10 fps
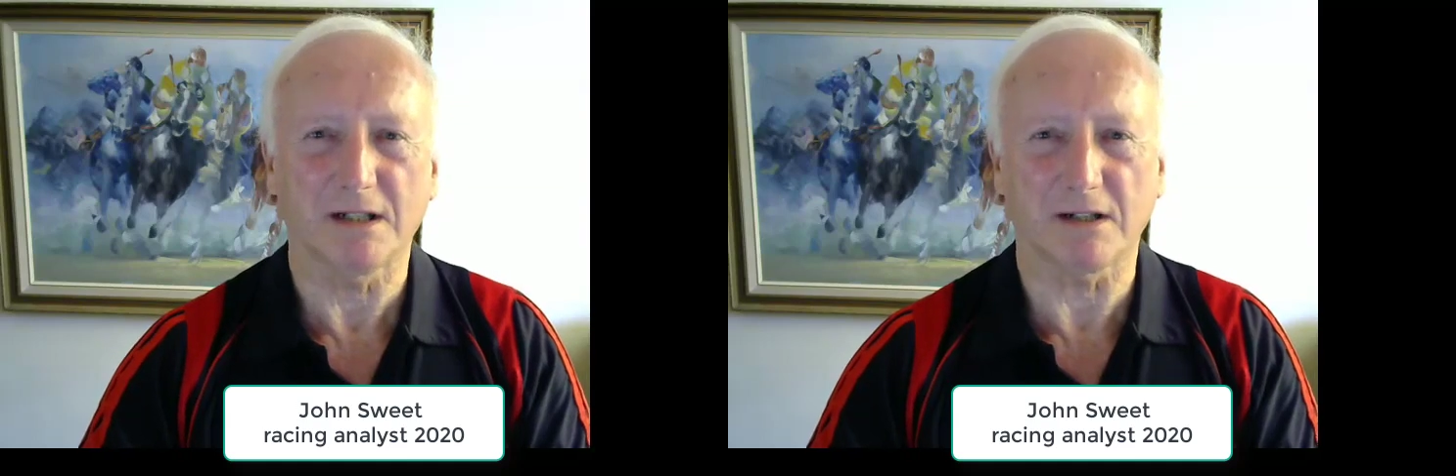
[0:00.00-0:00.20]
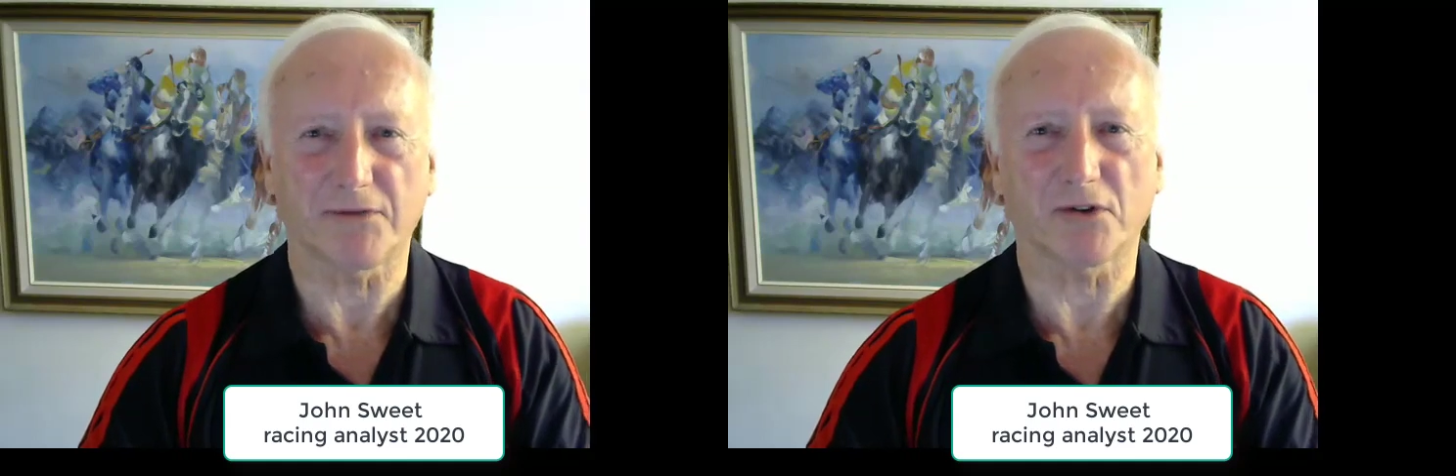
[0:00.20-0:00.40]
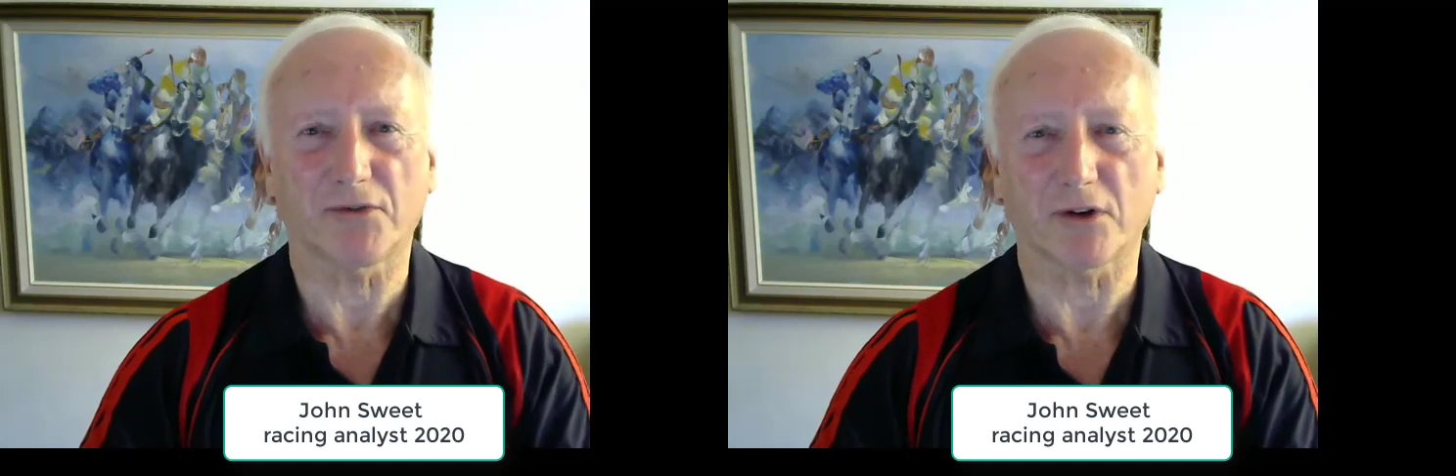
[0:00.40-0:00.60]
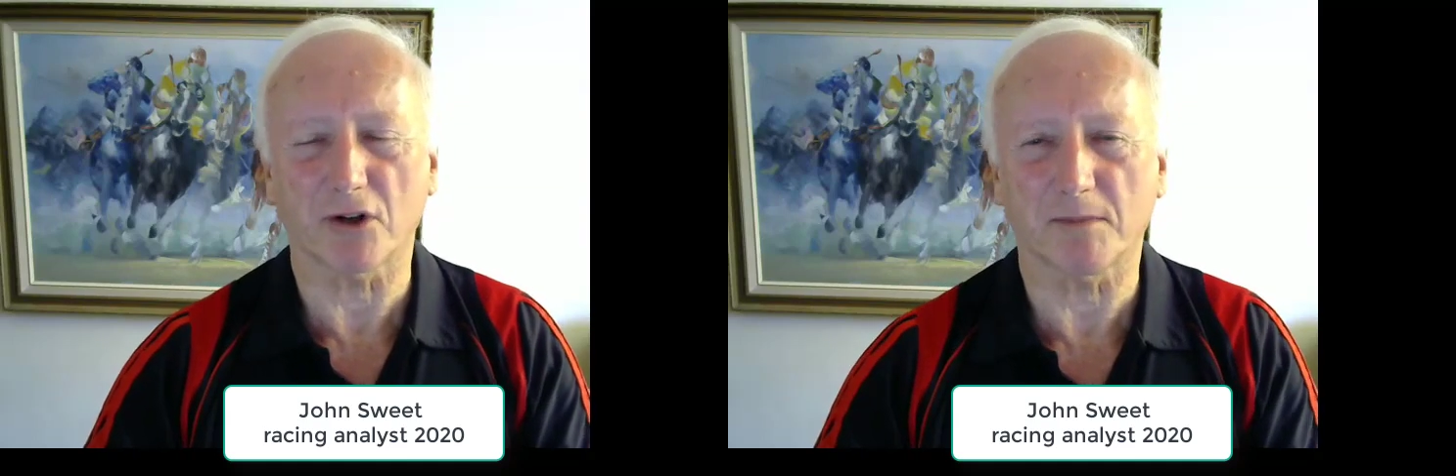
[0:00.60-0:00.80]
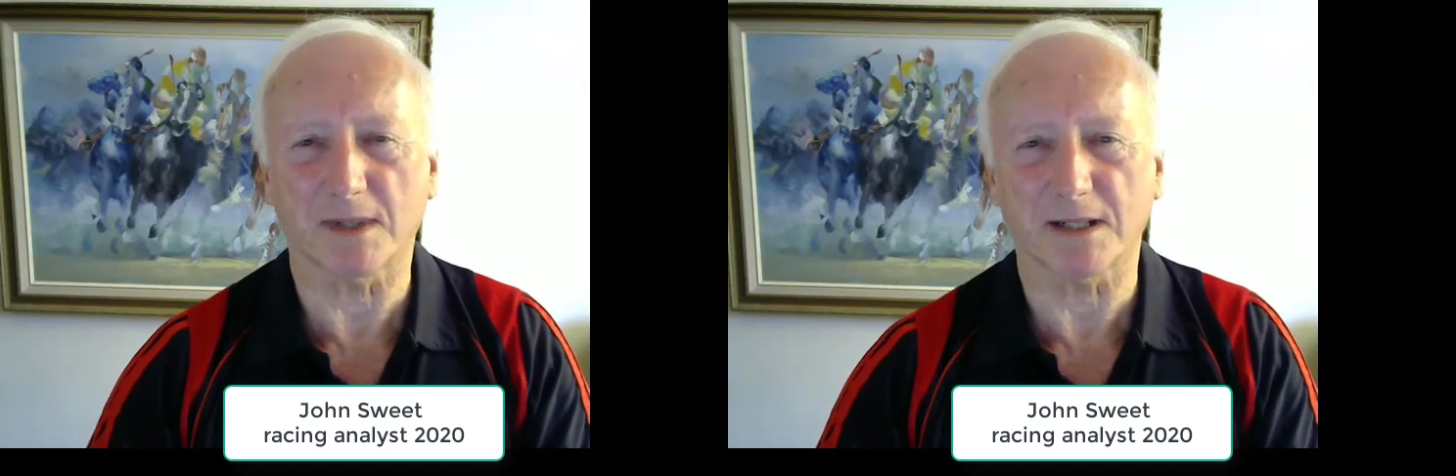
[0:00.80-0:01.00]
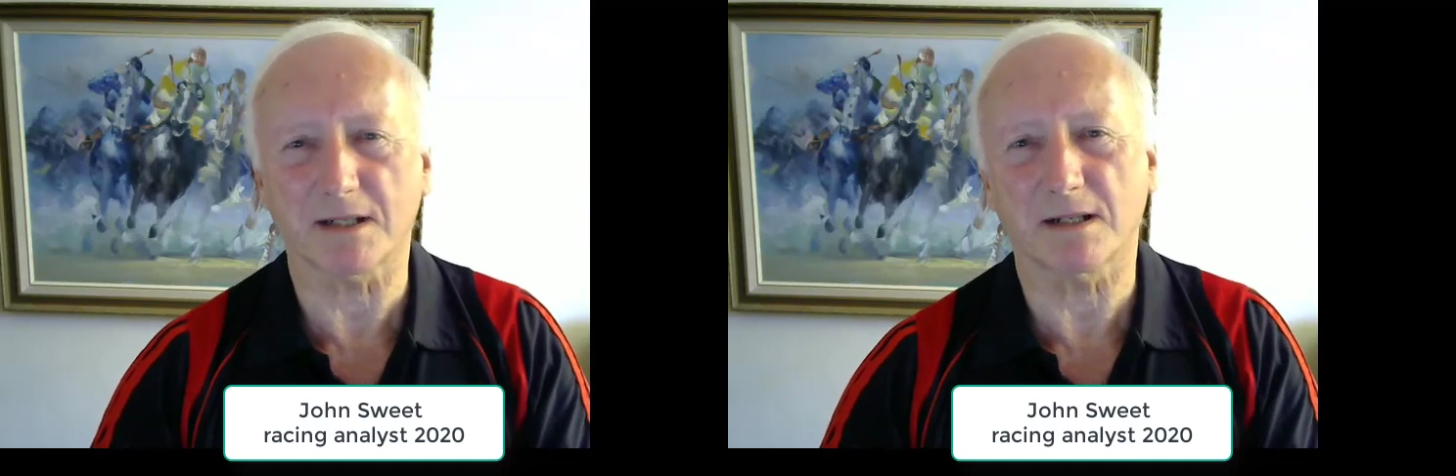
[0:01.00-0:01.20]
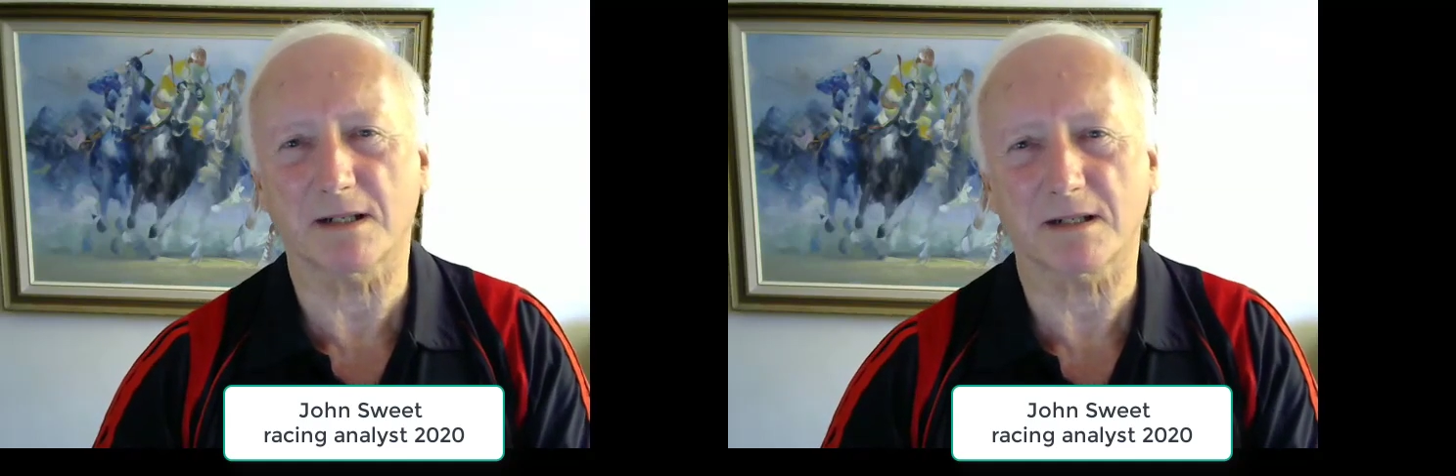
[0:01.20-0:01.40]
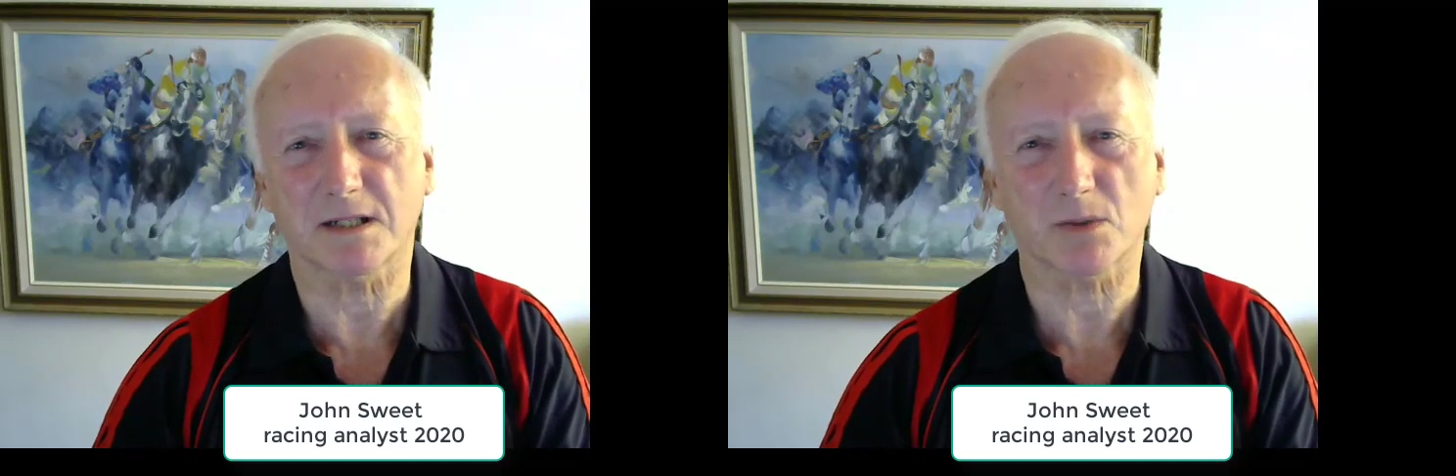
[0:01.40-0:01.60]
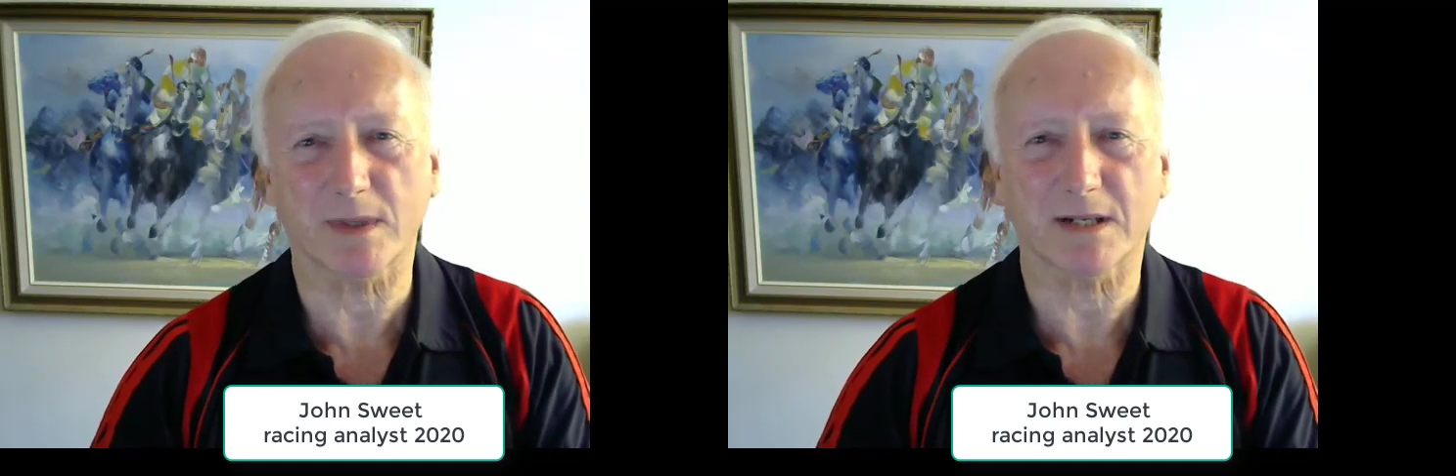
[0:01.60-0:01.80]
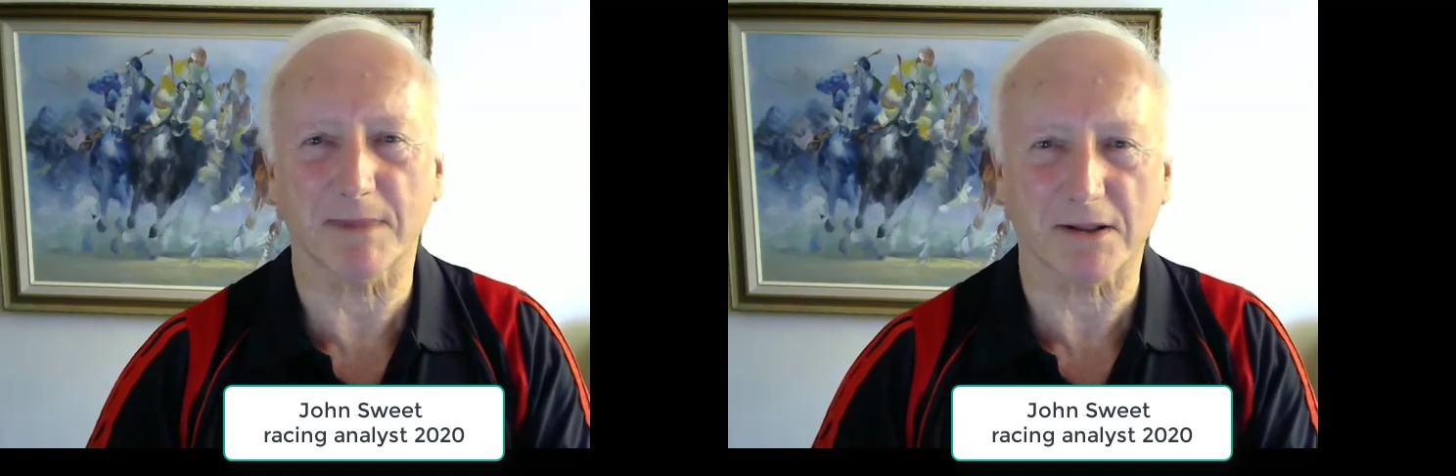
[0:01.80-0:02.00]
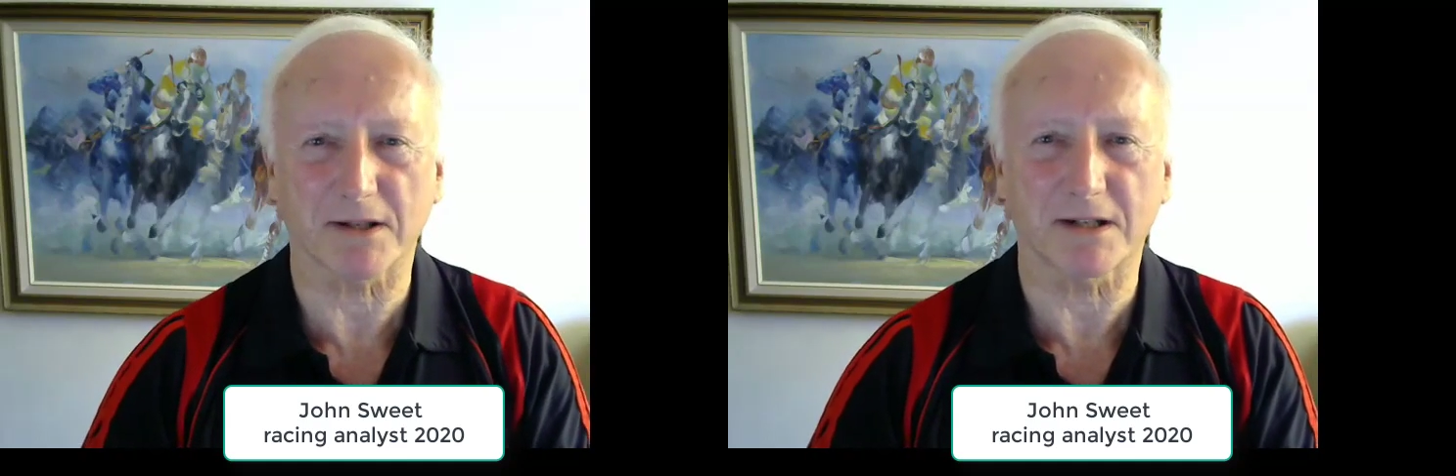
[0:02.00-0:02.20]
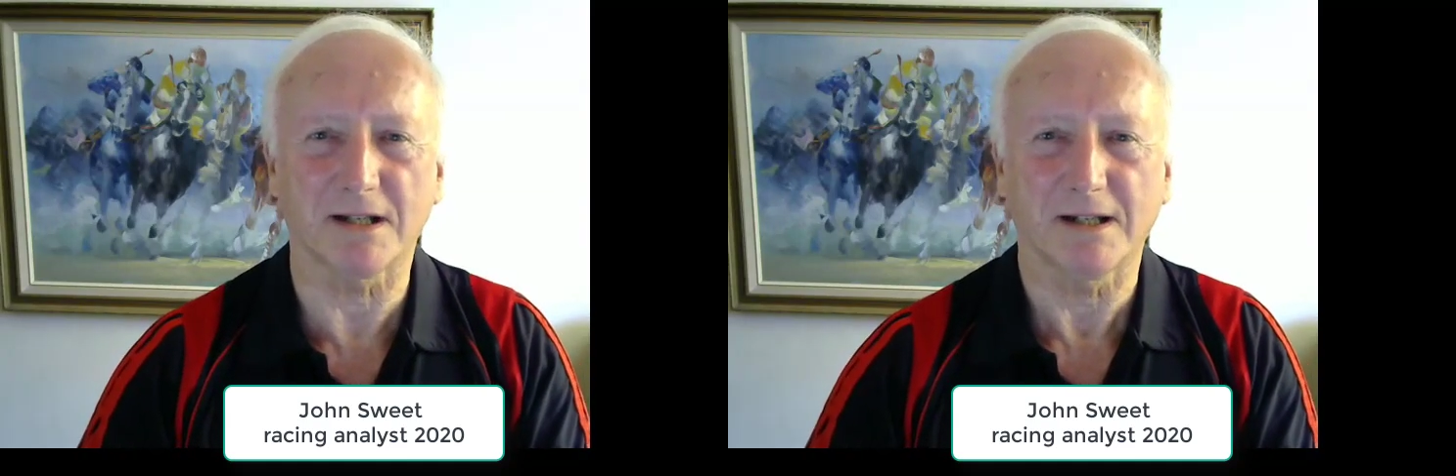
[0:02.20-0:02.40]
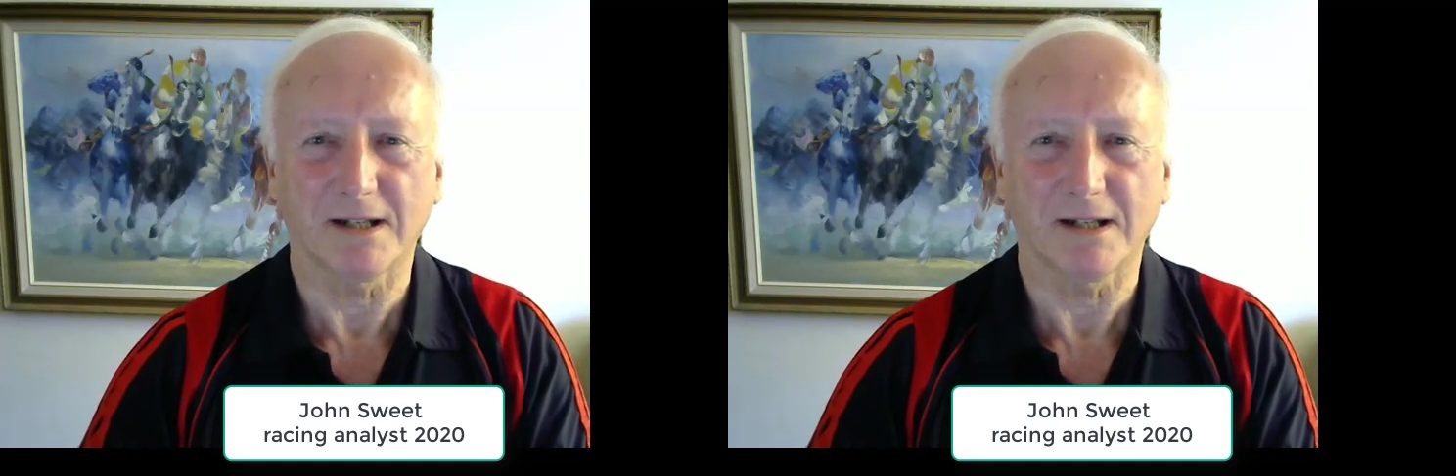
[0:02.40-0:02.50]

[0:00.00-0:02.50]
if you're following my sweet method